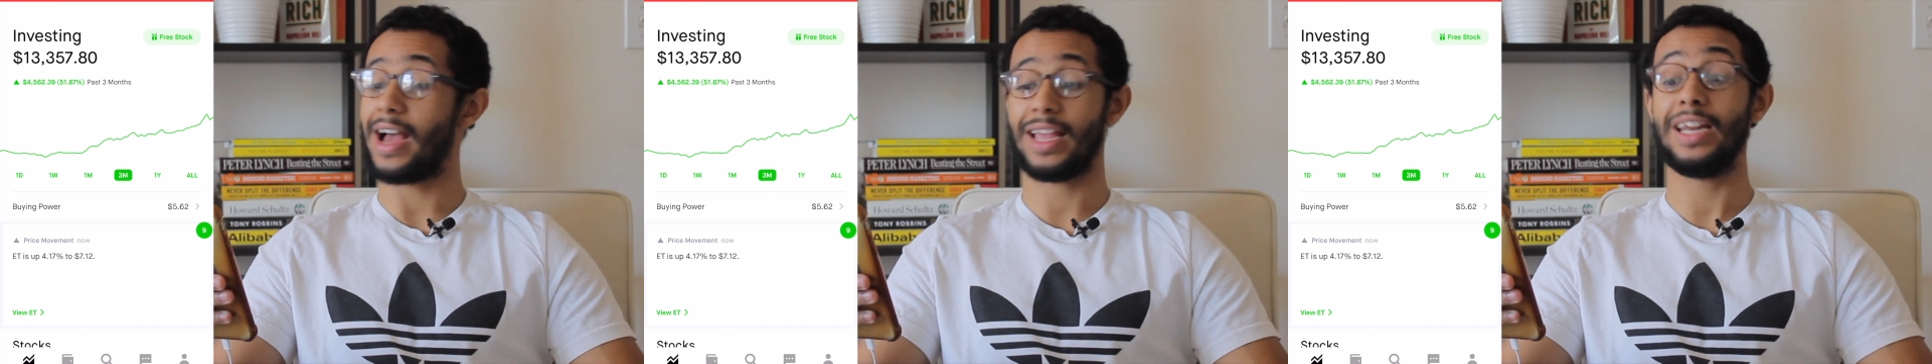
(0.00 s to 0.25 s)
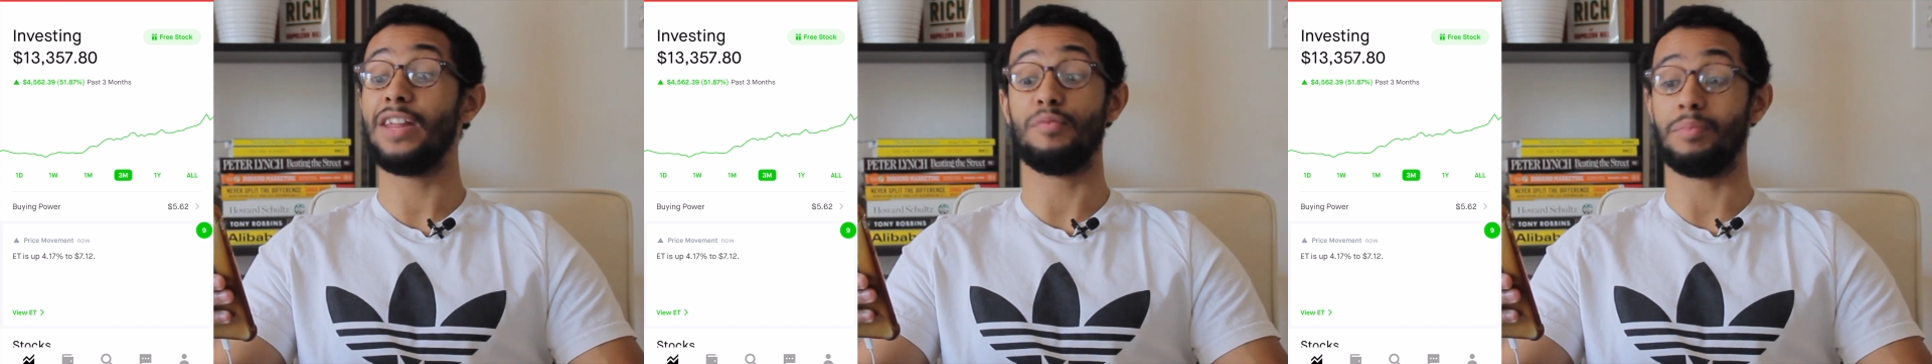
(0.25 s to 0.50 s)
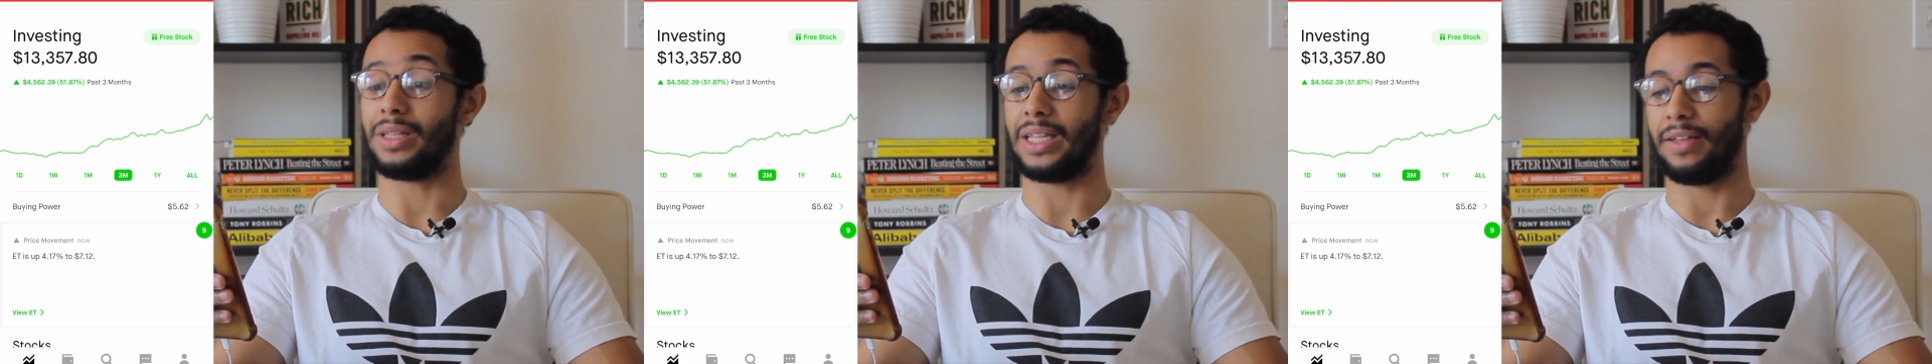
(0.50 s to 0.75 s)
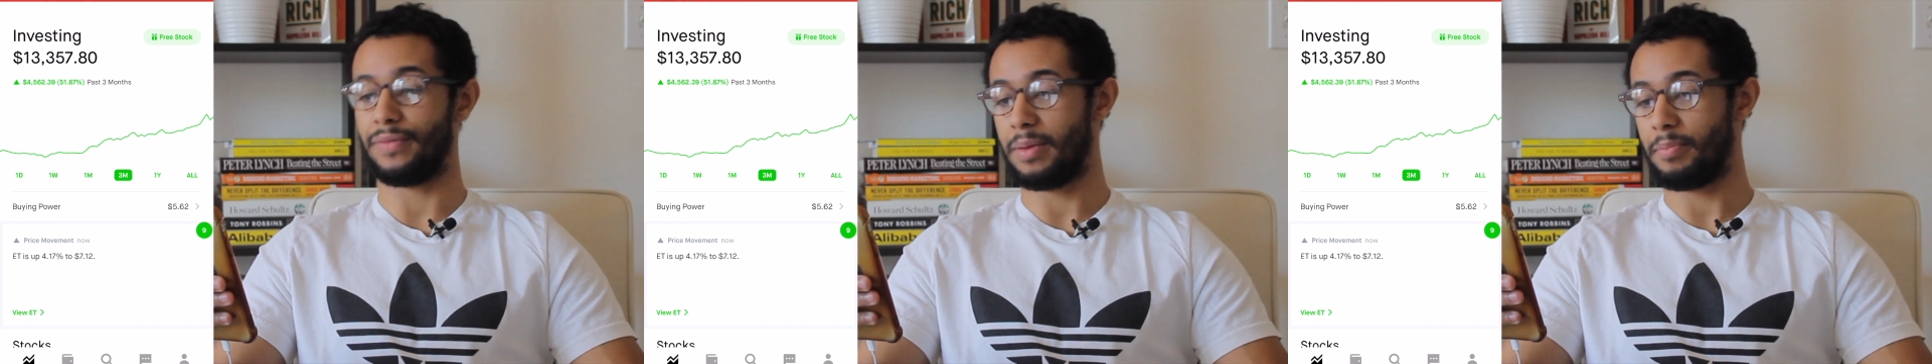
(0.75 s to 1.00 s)
I can't even
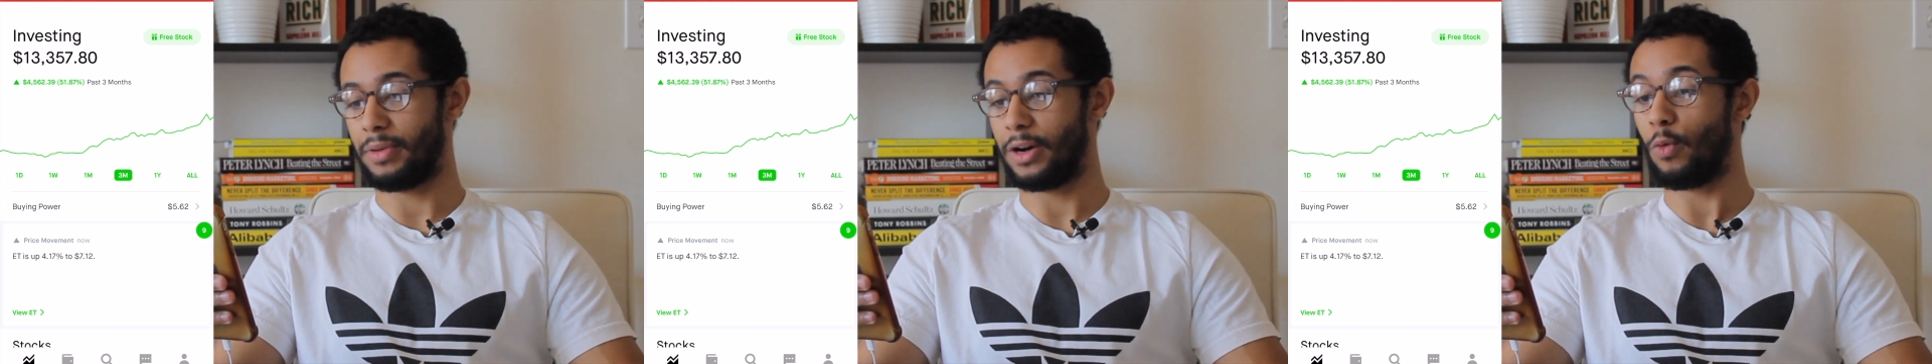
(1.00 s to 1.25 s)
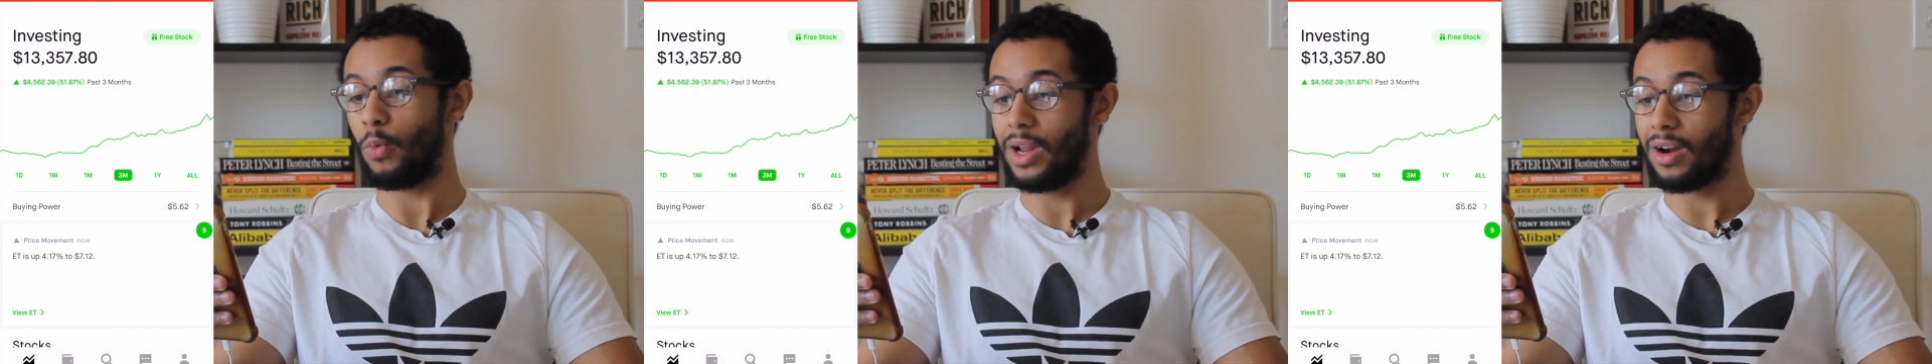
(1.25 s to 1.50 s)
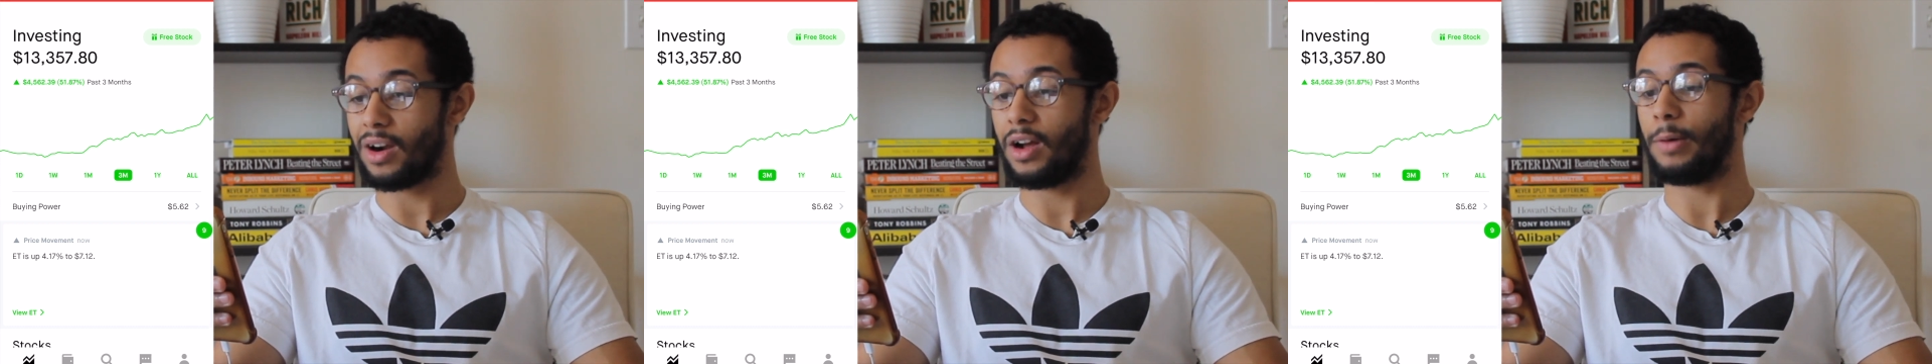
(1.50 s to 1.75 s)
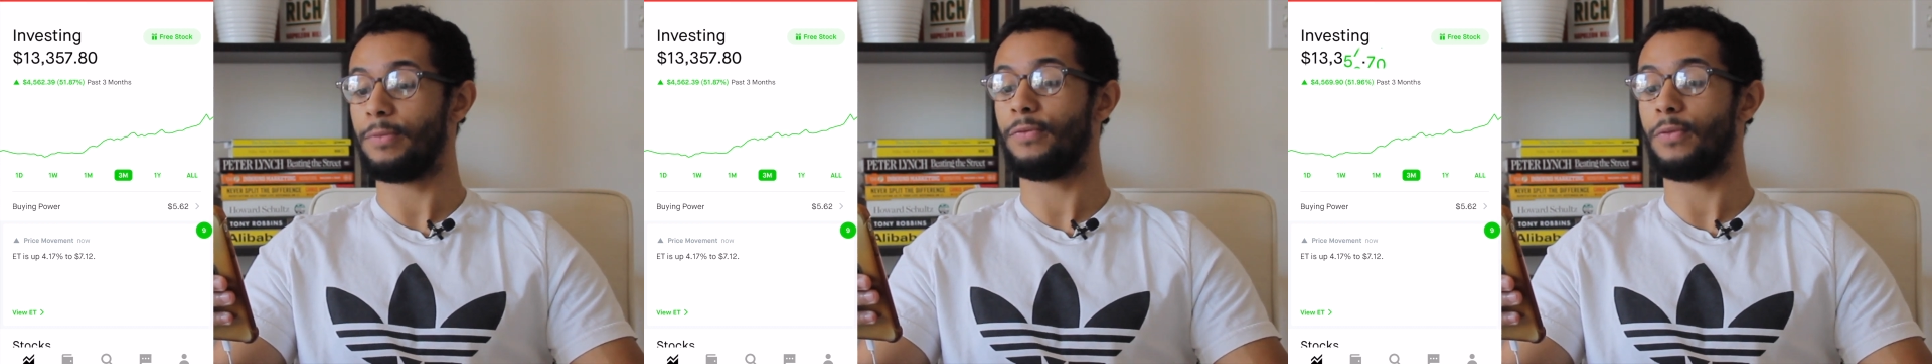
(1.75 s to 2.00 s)
believe it, but we are up